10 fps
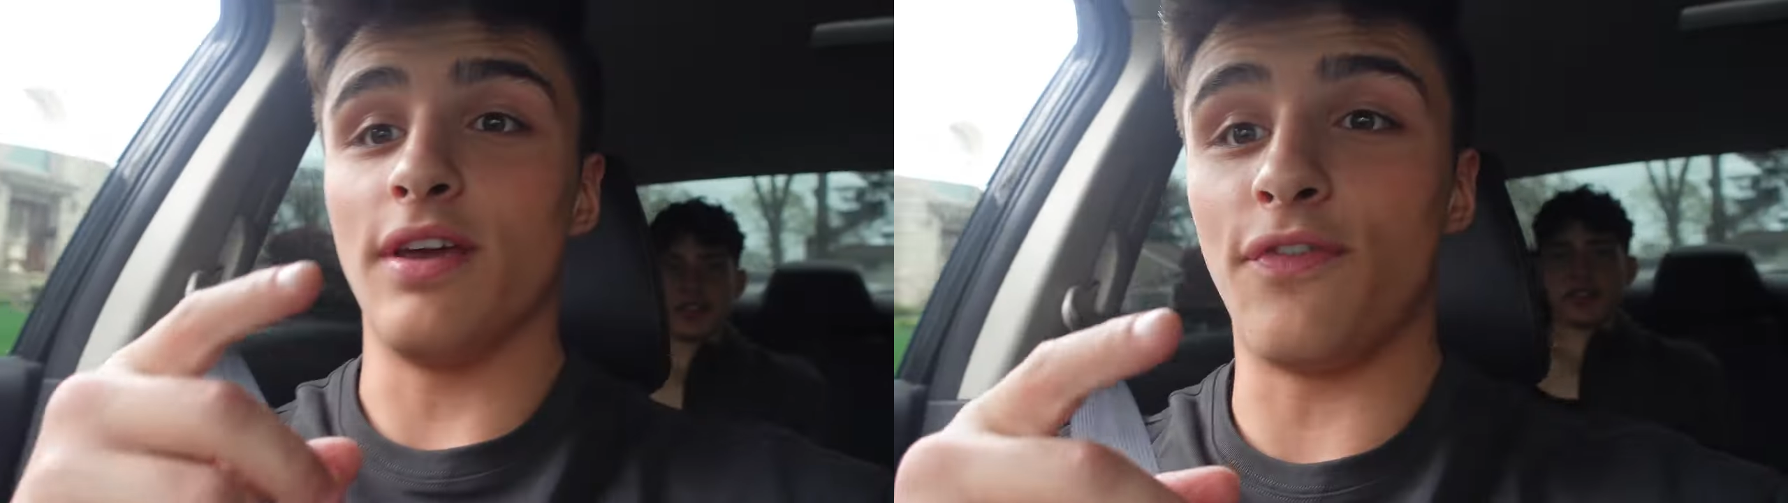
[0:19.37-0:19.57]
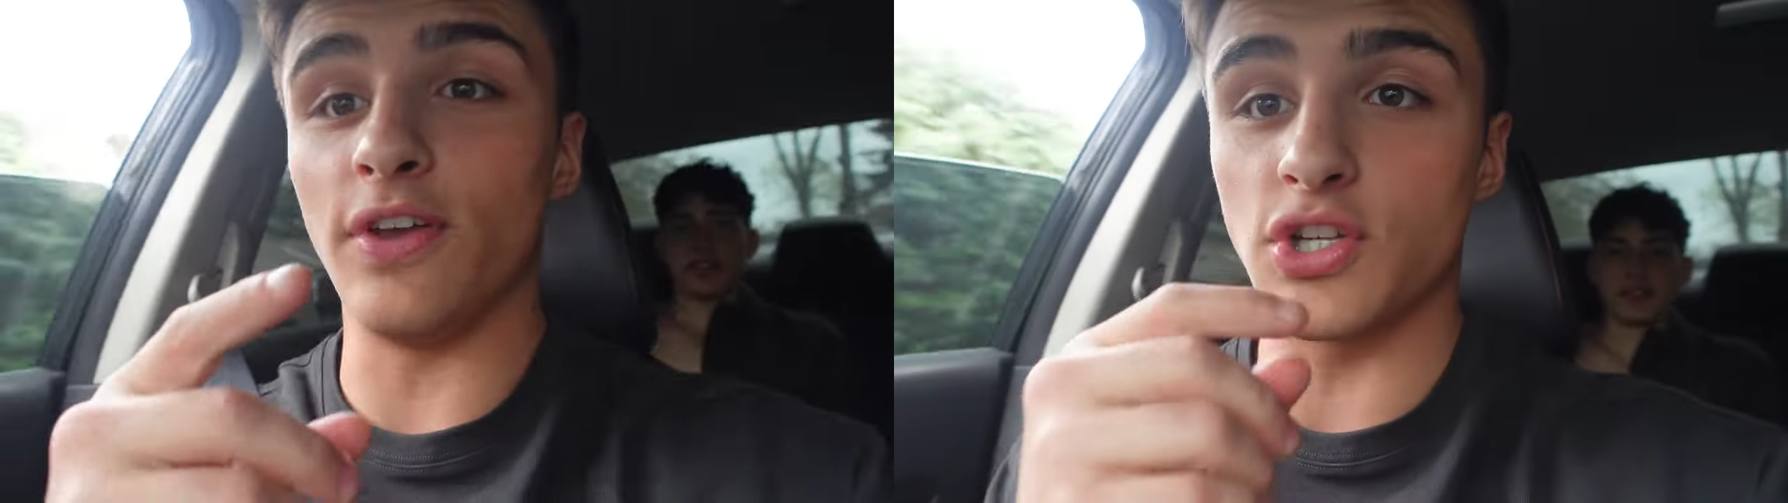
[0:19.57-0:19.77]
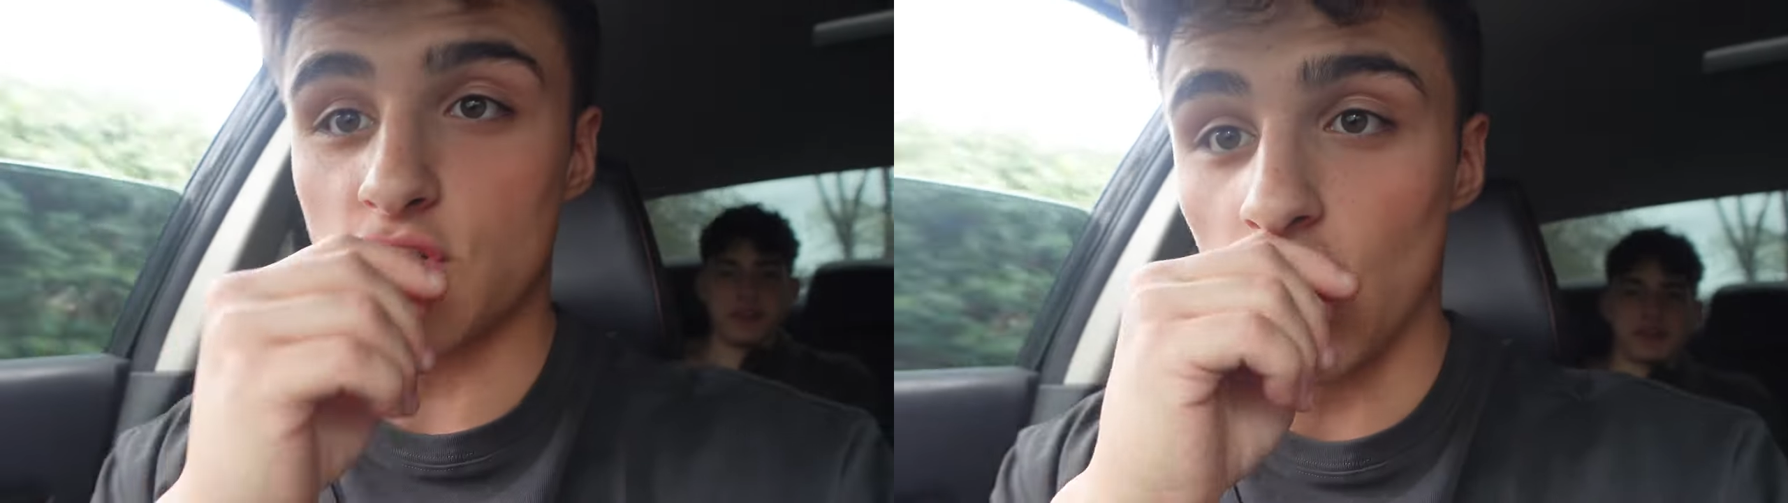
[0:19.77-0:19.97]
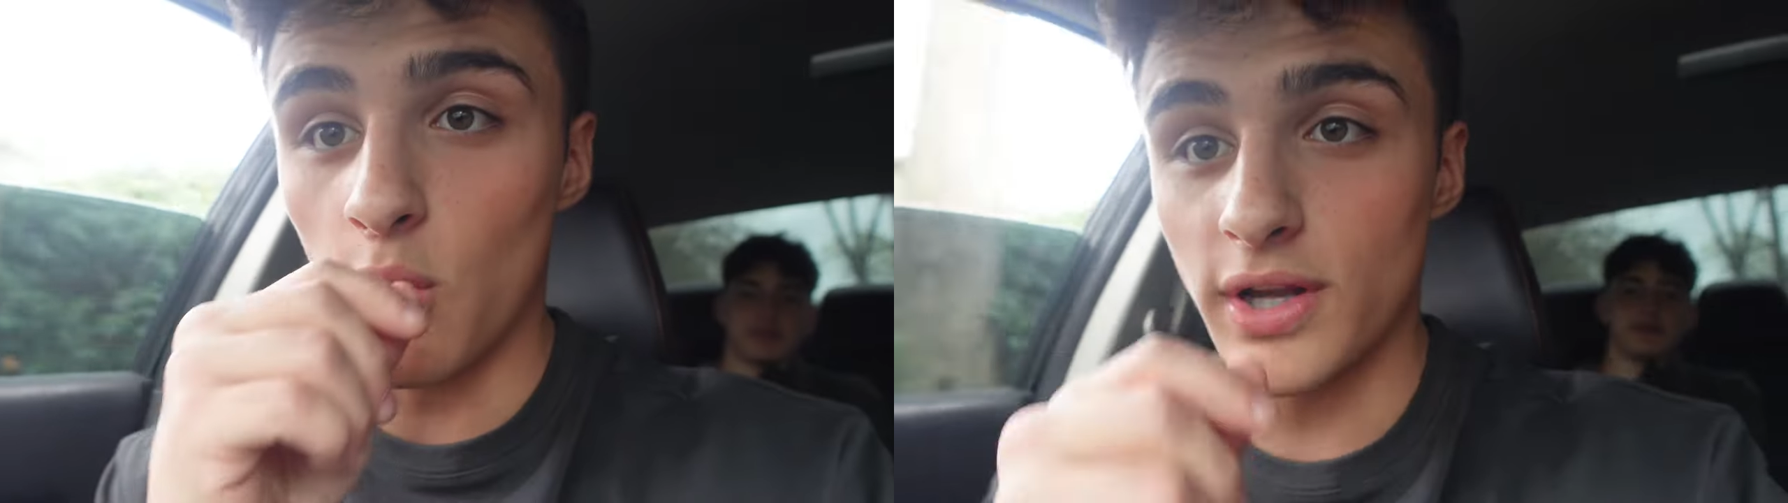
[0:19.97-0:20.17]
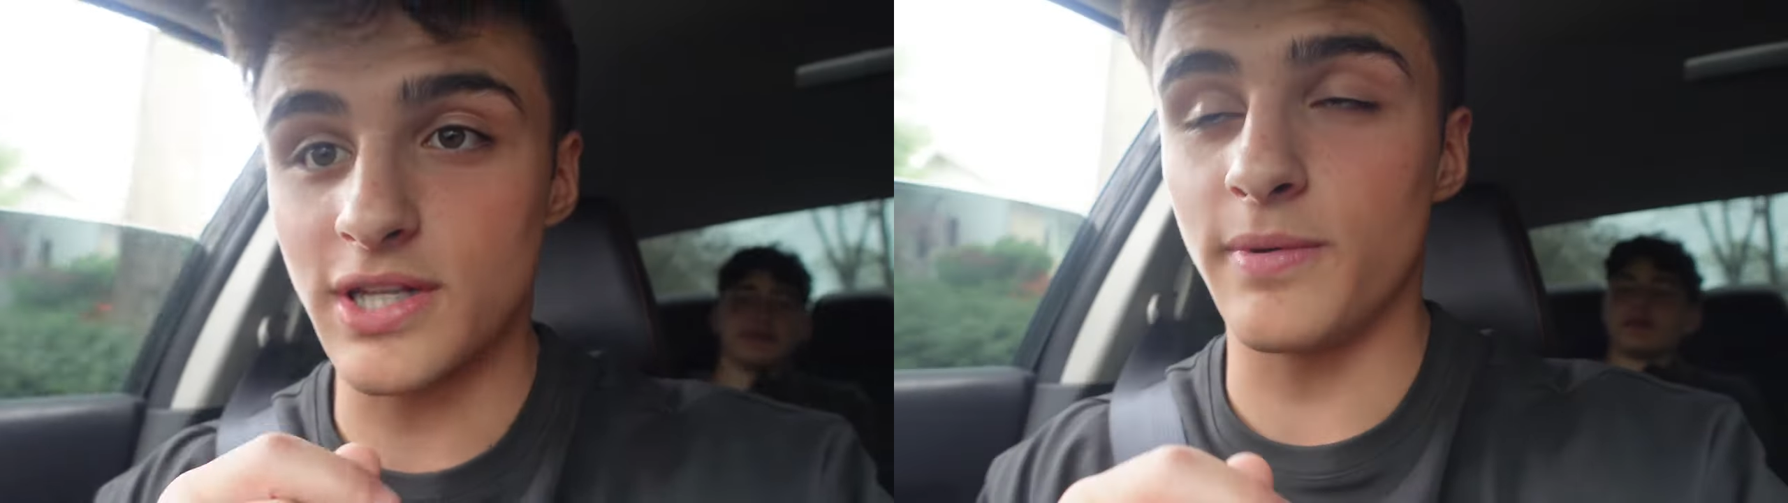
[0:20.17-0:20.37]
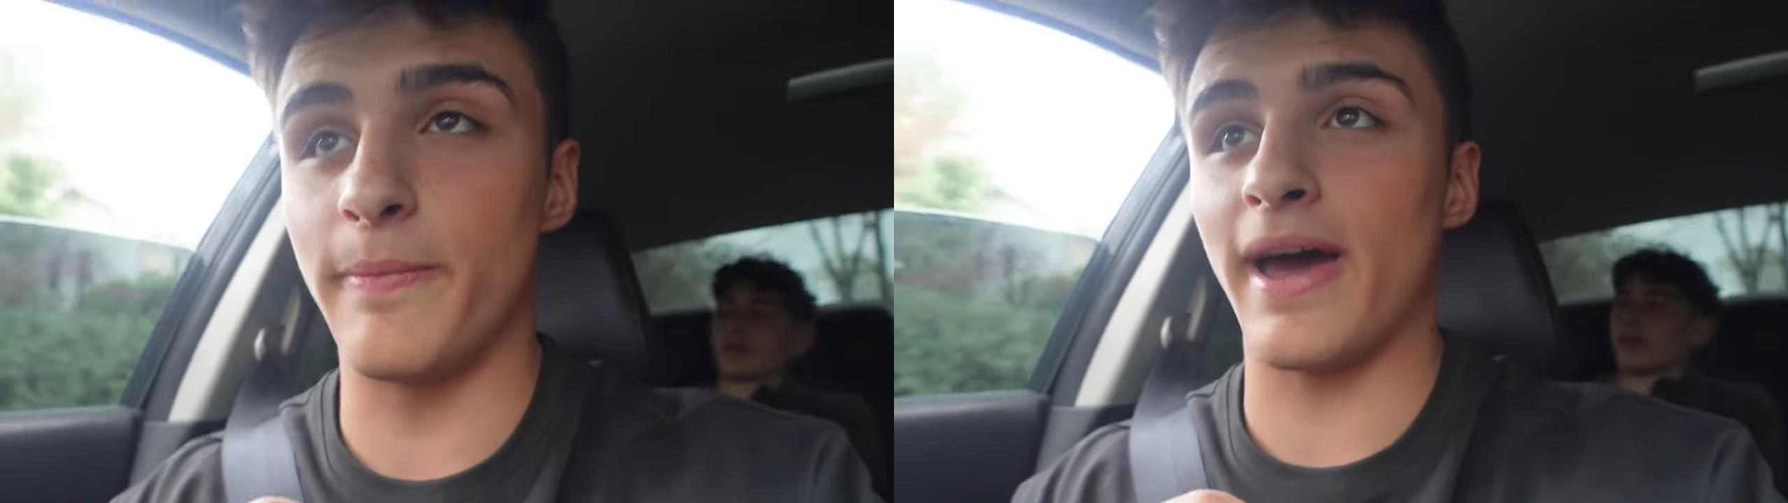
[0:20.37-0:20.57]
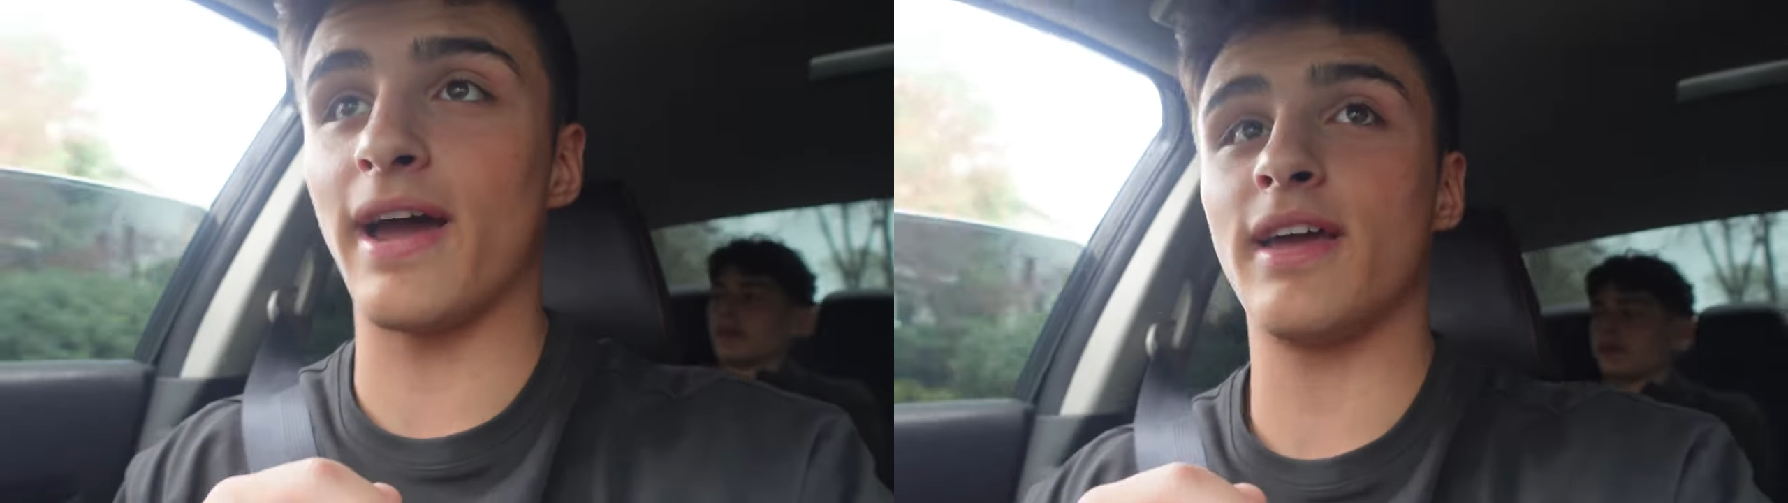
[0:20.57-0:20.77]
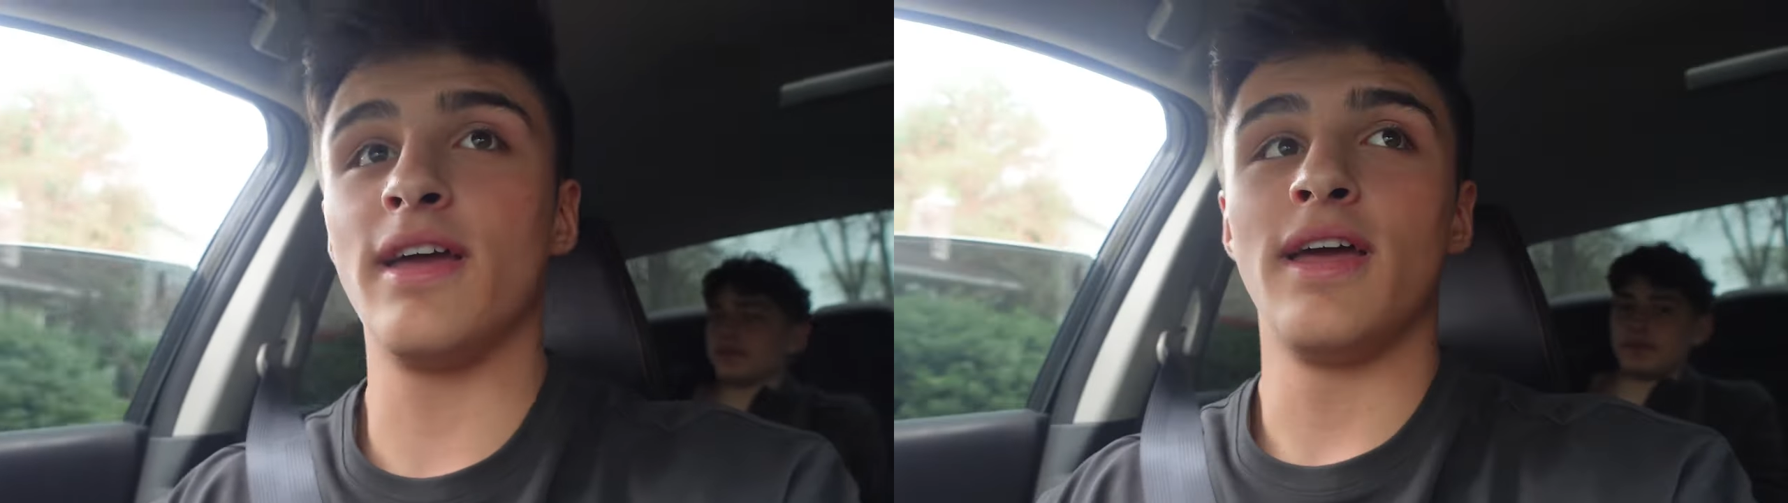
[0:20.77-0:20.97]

It feels so good to be back